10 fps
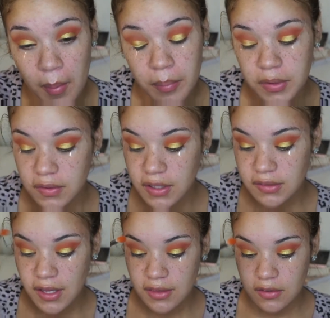I'm just going
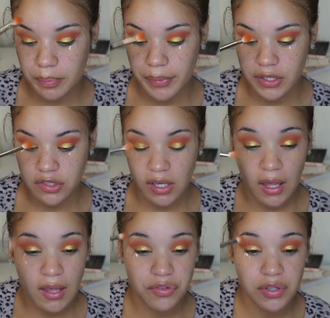to take this brush
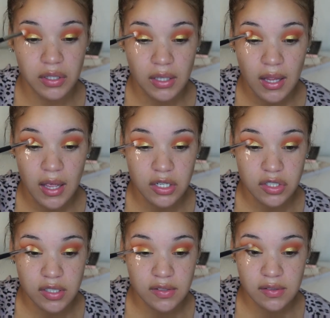occasionally and
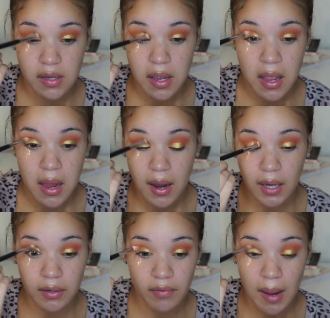just
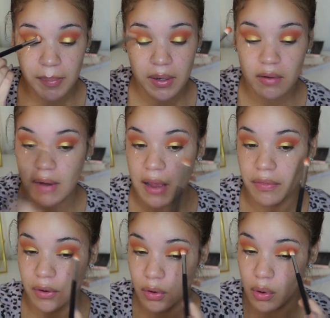kind of wrap it
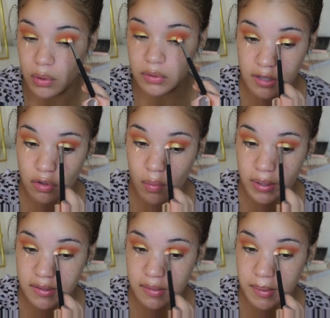around the gold. I don't
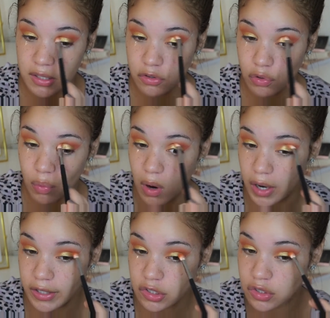want it to be too
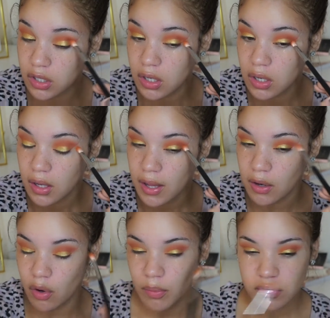harsh
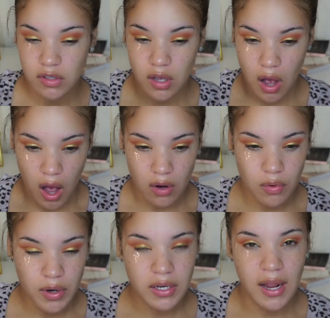and almost look
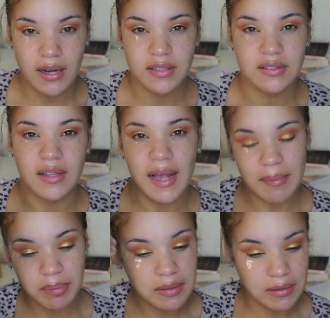awkward, kind of just like I
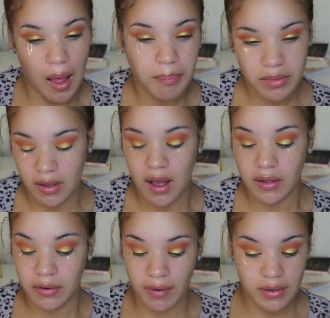plopped the
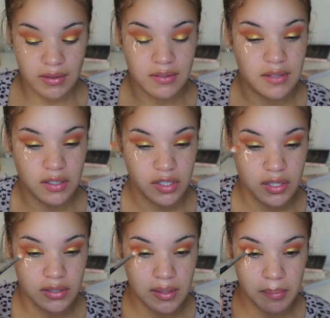color right in the center
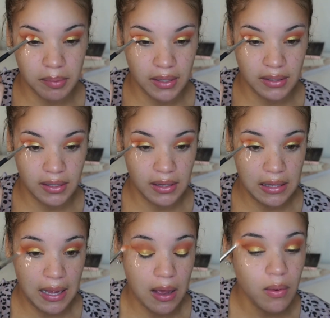and didn't blend
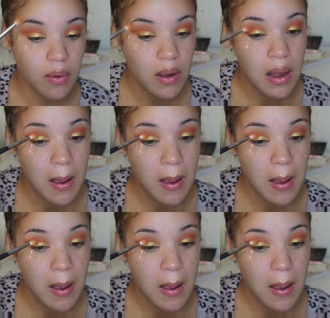anything out.